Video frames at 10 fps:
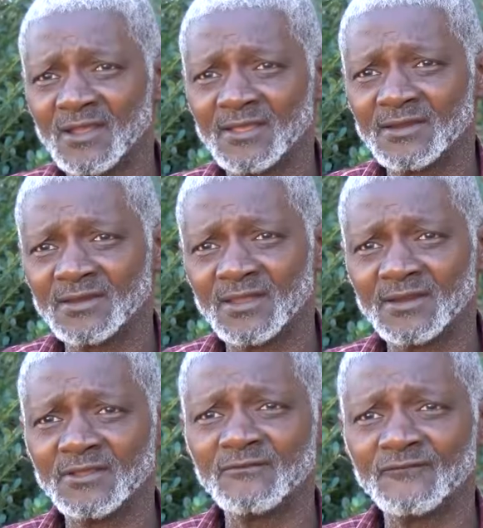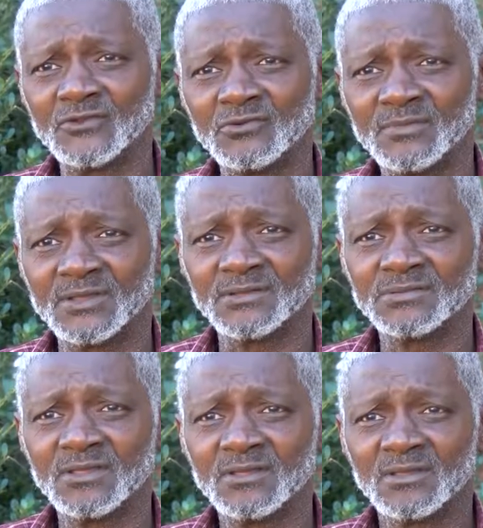lady that interviewed me,
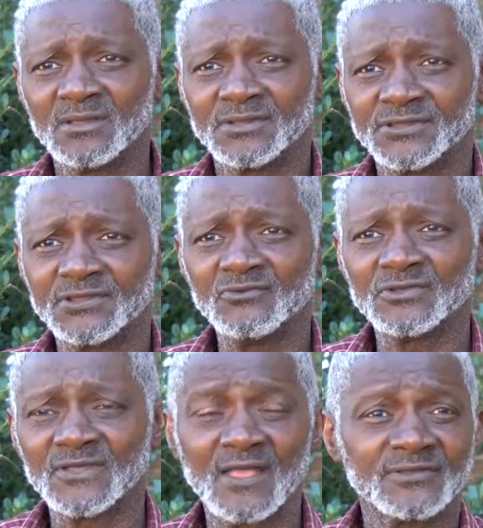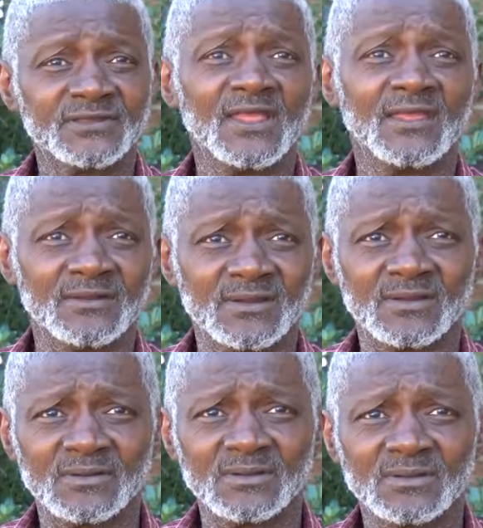she was
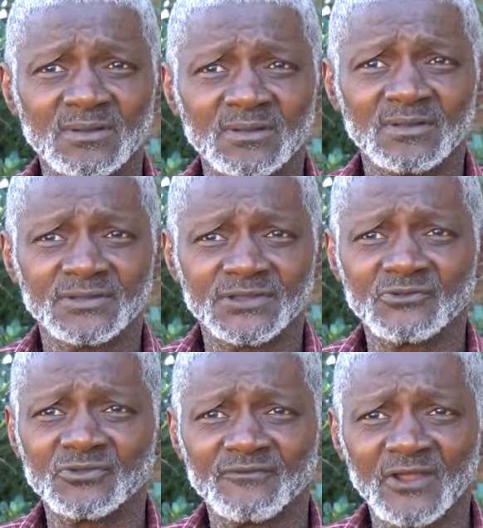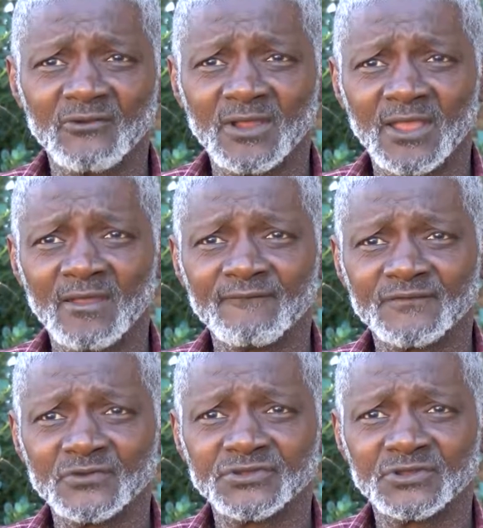outstanding. She was very
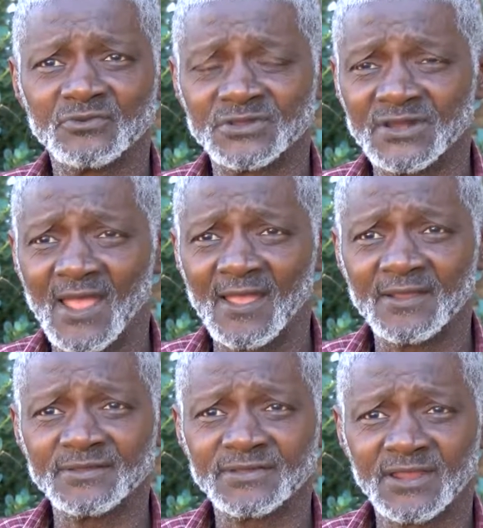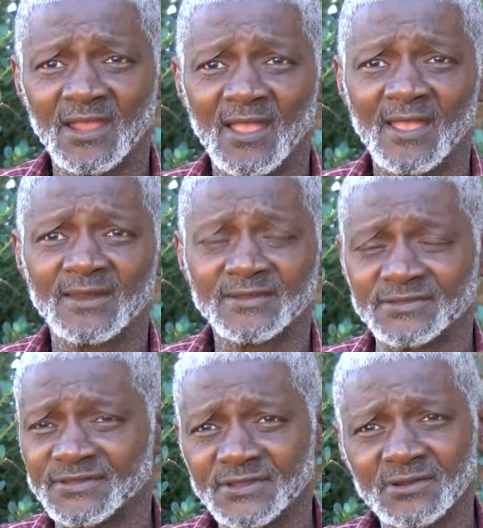helpful. She was nice, kind,
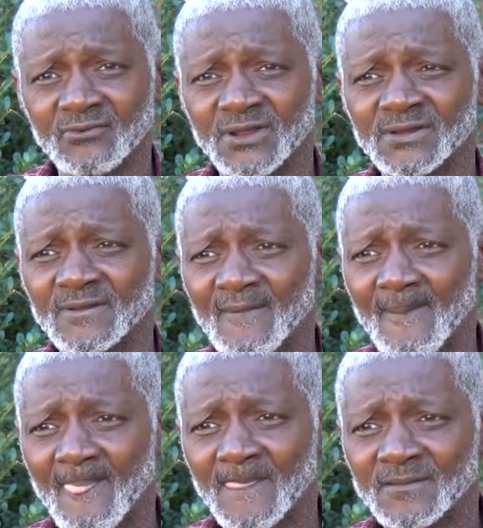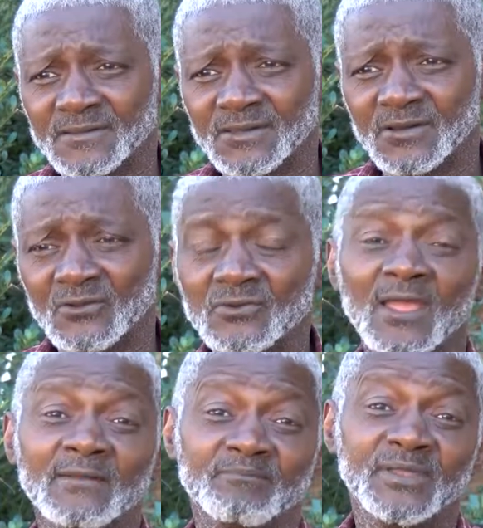considerate. You know,
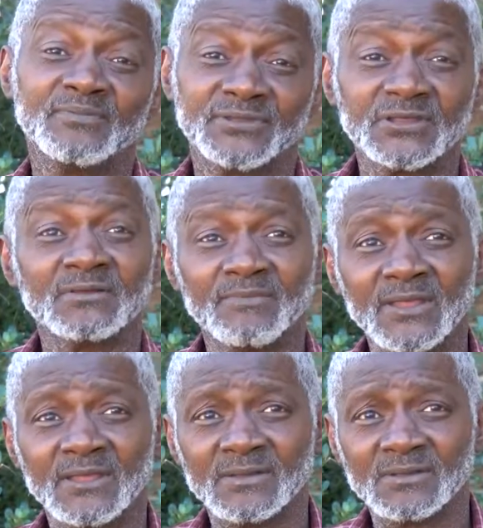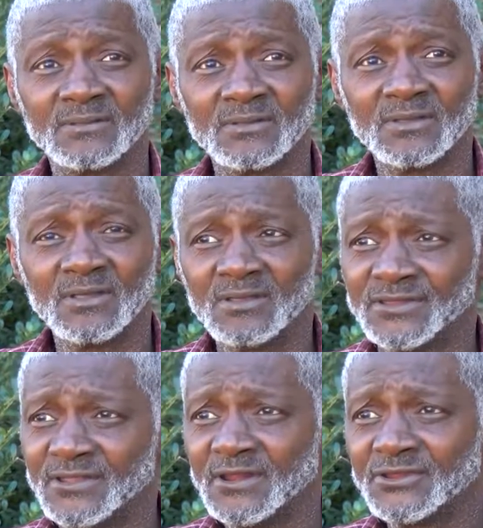like people should be.
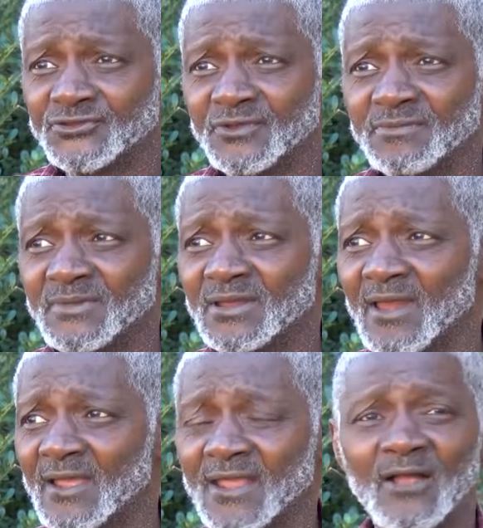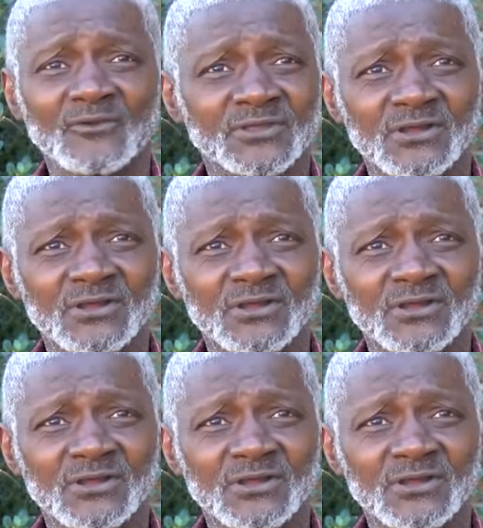She didn't treat me like I was a